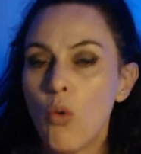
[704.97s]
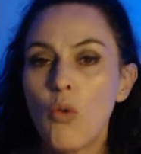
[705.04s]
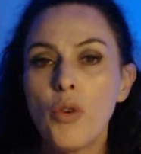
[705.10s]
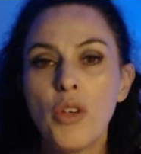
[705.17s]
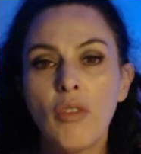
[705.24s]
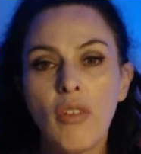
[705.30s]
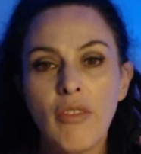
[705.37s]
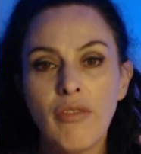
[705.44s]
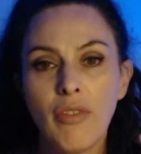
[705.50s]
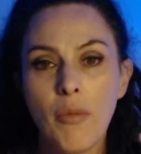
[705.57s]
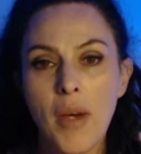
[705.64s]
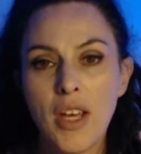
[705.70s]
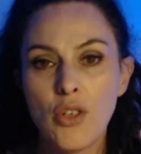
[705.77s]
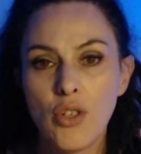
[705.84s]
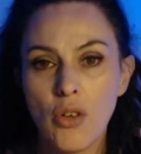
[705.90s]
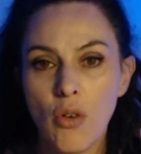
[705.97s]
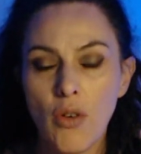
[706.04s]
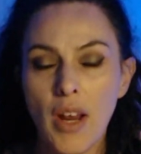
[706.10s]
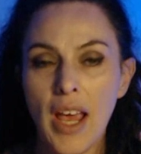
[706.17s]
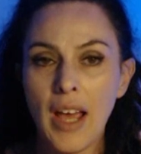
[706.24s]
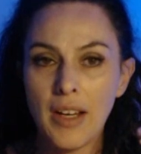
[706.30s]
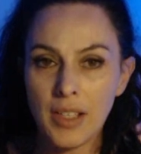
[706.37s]
all your information on
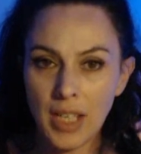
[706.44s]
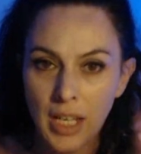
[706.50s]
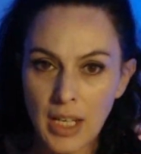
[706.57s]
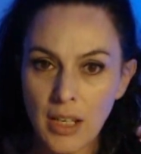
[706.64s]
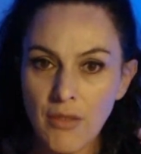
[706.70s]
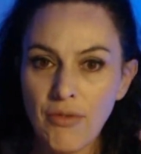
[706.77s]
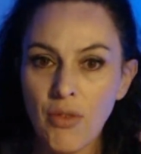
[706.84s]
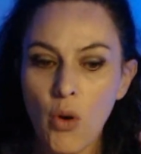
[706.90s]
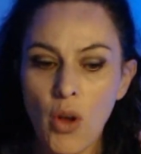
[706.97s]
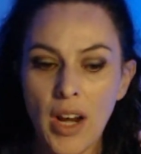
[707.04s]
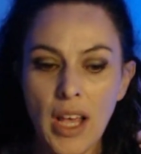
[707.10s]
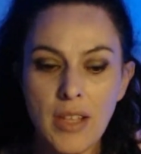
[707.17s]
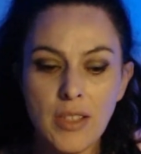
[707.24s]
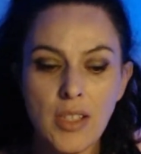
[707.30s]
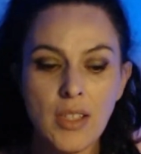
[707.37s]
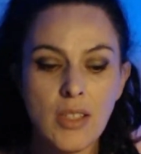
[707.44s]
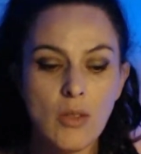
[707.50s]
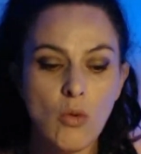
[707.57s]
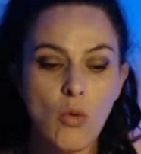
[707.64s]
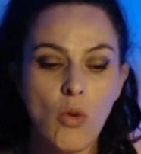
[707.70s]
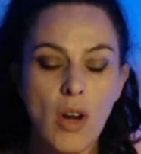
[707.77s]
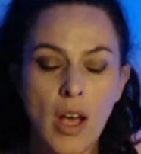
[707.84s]
hand, getting your finances in
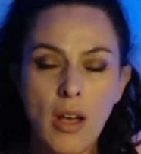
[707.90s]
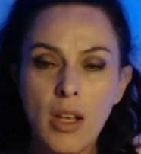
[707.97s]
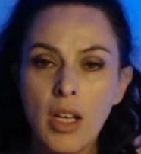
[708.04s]
order,